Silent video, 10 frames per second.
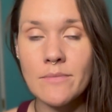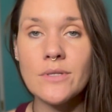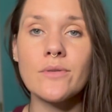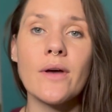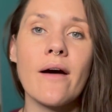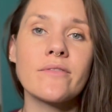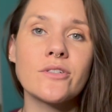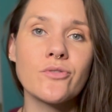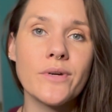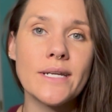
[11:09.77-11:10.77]
So you have to
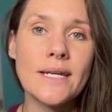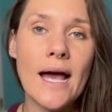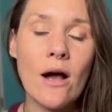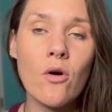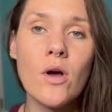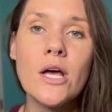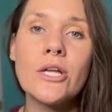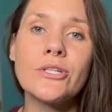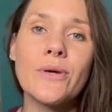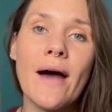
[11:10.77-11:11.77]
join now
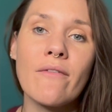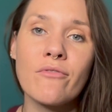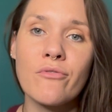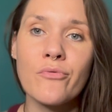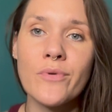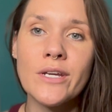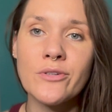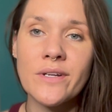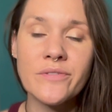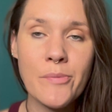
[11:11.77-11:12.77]
to have 3
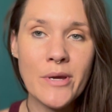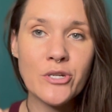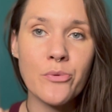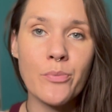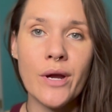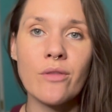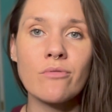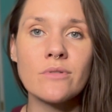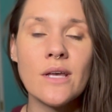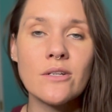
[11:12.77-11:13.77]
transformational
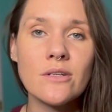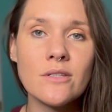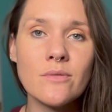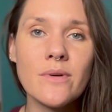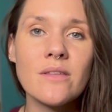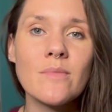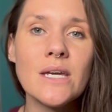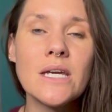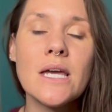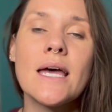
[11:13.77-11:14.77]
breakthrough sessions with
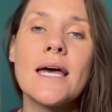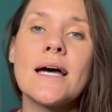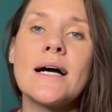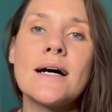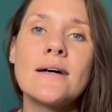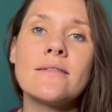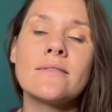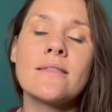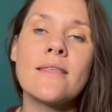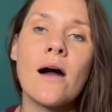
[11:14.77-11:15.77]
me,
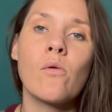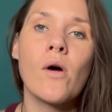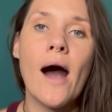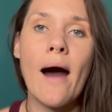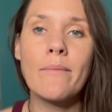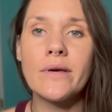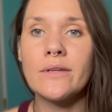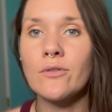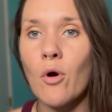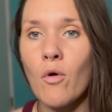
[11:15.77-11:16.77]
and that will
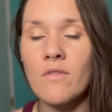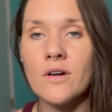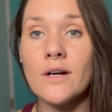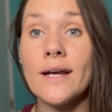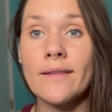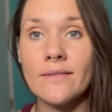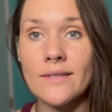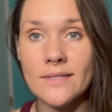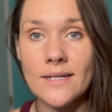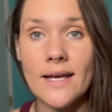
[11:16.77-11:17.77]
happen over
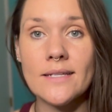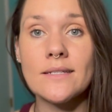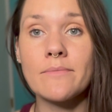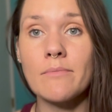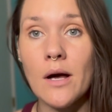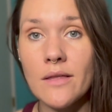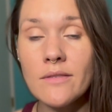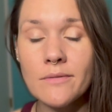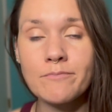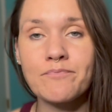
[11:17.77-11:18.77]
this next
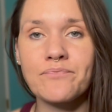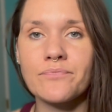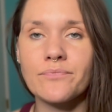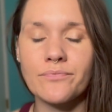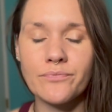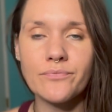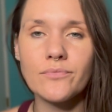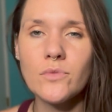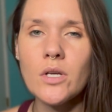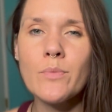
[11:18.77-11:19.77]
month.
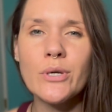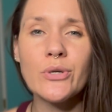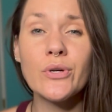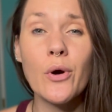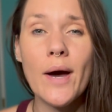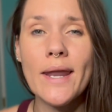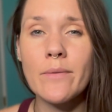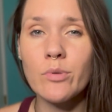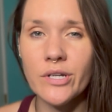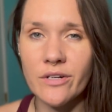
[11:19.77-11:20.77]
But you can go ahead
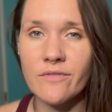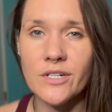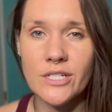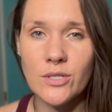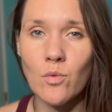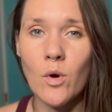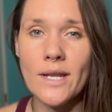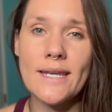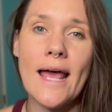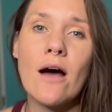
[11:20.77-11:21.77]
and book your first
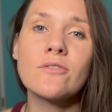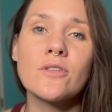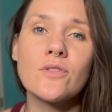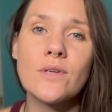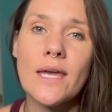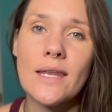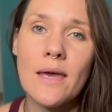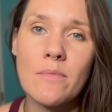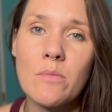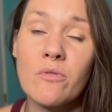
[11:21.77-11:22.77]
one now so you can
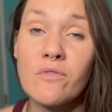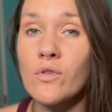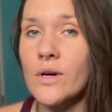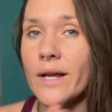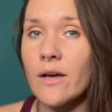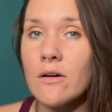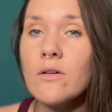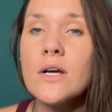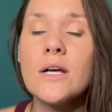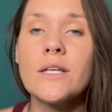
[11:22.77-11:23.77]
get me before I go
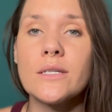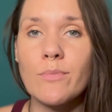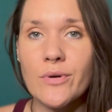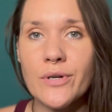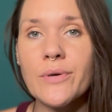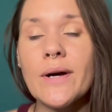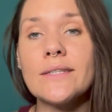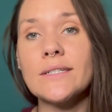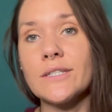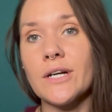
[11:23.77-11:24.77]
to Peru, and
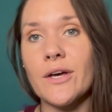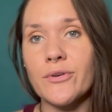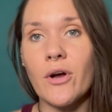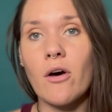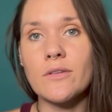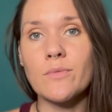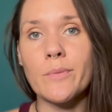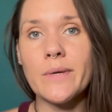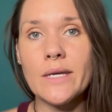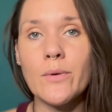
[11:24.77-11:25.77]
then your other calls will
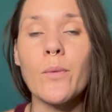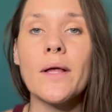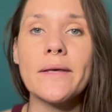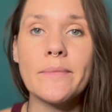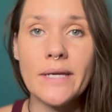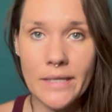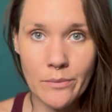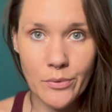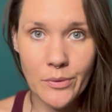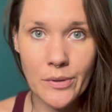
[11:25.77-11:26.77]
be while I'm in
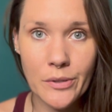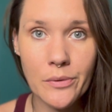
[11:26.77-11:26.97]
Peru.